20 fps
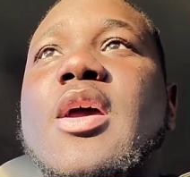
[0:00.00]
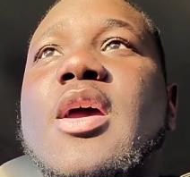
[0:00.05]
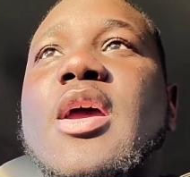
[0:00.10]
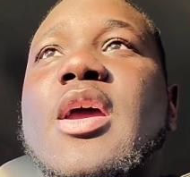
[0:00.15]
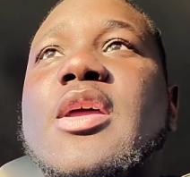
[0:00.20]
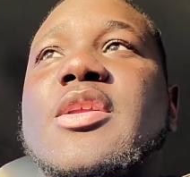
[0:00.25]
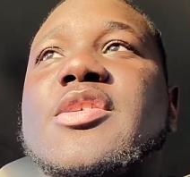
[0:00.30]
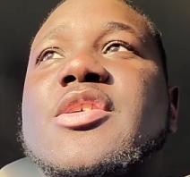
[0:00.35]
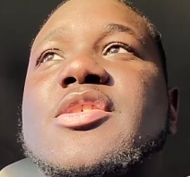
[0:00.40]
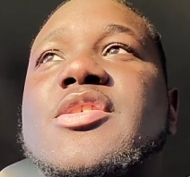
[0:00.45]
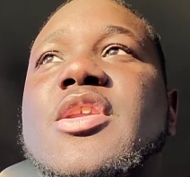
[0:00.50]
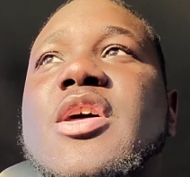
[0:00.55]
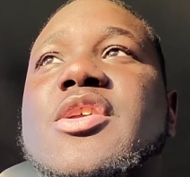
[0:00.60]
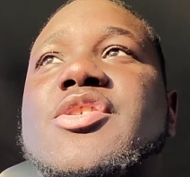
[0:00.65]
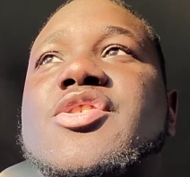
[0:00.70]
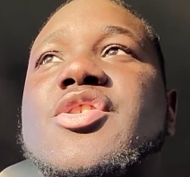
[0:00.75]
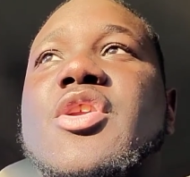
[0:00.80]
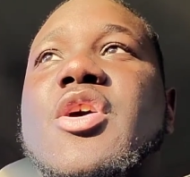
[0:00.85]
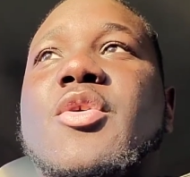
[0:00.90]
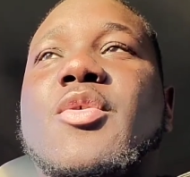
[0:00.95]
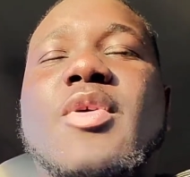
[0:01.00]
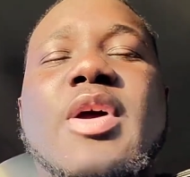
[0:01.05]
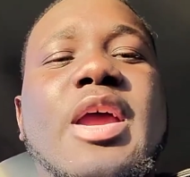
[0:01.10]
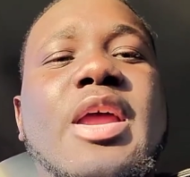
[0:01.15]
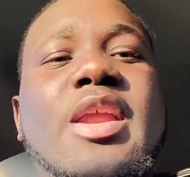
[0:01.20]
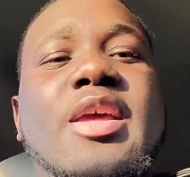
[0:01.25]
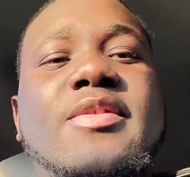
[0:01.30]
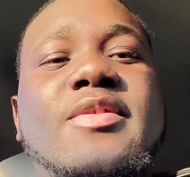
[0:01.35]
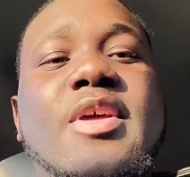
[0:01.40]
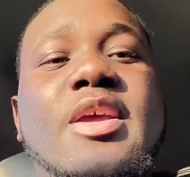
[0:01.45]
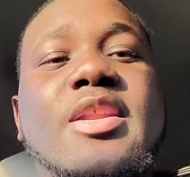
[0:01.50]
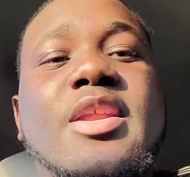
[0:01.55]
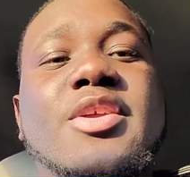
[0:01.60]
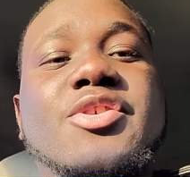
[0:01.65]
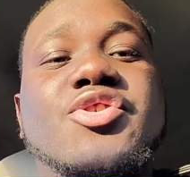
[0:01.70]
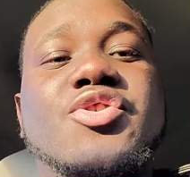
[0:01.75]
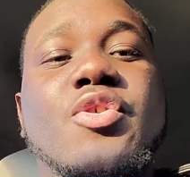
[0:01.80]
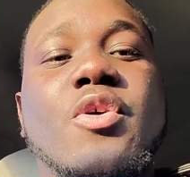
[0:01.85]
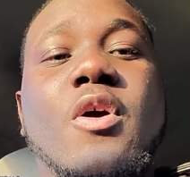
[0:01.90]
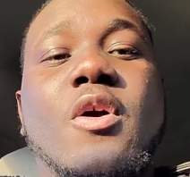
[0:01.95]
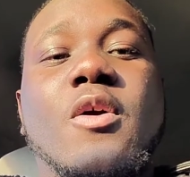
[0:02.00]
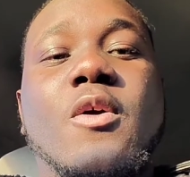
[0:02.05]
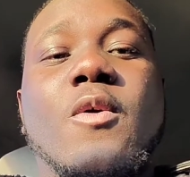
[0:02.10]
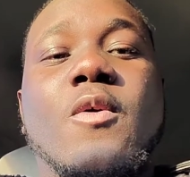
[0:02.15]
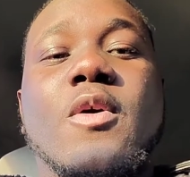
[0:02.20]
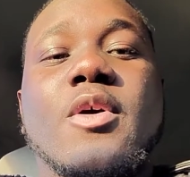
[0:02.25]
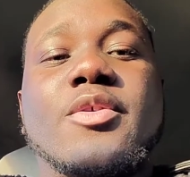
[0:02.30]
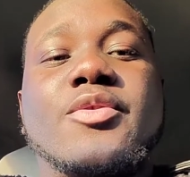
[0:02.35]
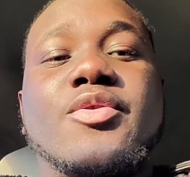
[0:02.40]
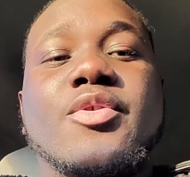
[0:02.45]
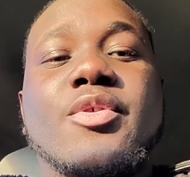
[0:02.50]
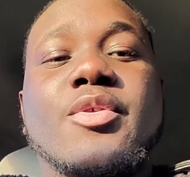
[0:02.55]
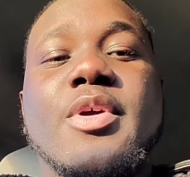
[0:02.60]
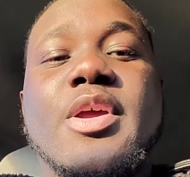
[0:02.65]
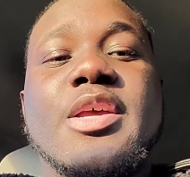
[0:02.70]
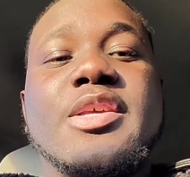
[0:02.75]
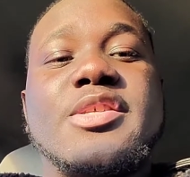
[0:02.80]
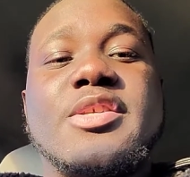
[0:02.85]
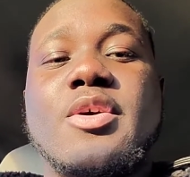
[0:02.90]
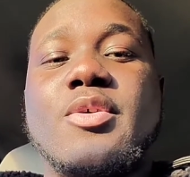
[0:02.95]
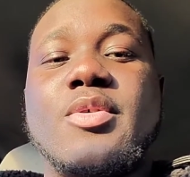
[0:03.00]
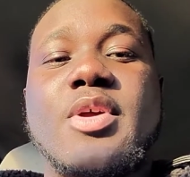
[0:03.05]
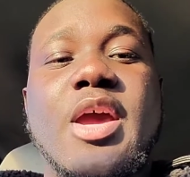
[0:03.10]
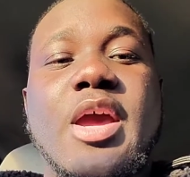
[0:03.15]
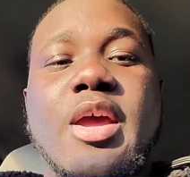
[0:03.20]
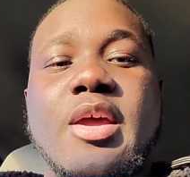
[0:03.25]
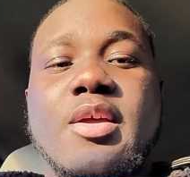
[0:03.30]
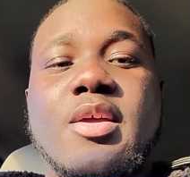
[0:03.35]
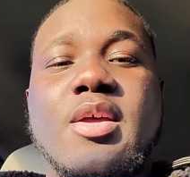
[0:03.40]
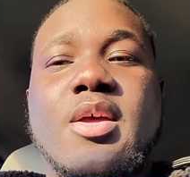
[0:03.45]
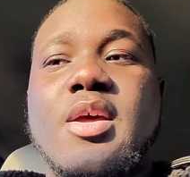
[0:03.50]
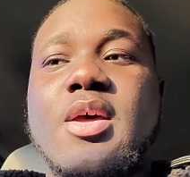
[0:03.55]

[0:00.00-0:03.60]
and just let you know, anything that you are going through, it's okay.